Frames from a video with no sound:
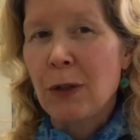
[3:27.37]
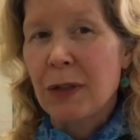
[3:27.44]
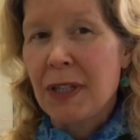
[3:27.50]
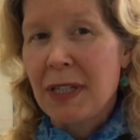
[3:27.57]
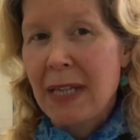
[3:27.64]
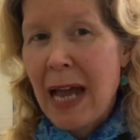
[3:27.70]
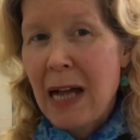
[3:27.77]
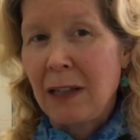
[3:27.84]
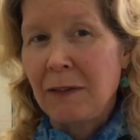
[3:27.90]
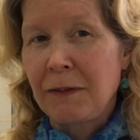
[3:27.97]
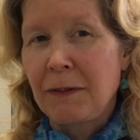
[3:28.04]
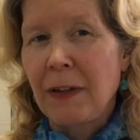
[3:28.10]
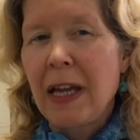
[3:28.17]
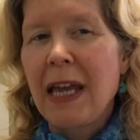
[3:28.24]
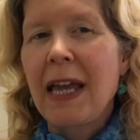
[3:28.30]

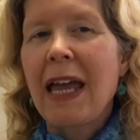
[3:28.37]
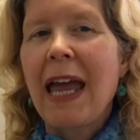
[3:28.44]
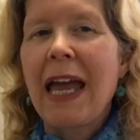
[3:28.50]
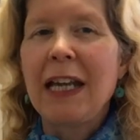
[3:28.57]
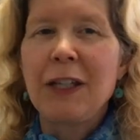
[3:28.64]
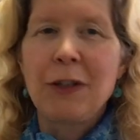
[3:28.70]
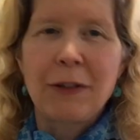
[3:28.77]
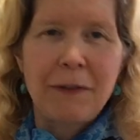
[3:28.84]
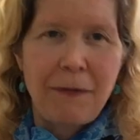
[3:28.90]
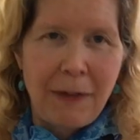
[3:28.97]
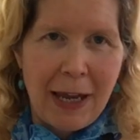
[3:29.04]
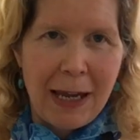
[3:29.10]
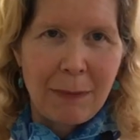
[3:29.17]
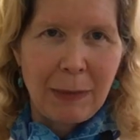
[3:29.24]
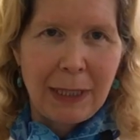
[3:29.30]
yourself and your
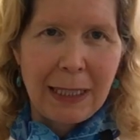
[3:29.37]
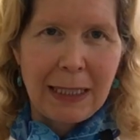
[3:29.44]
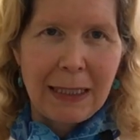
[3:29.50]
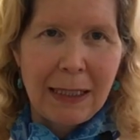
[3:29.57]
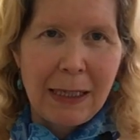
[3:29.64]
family.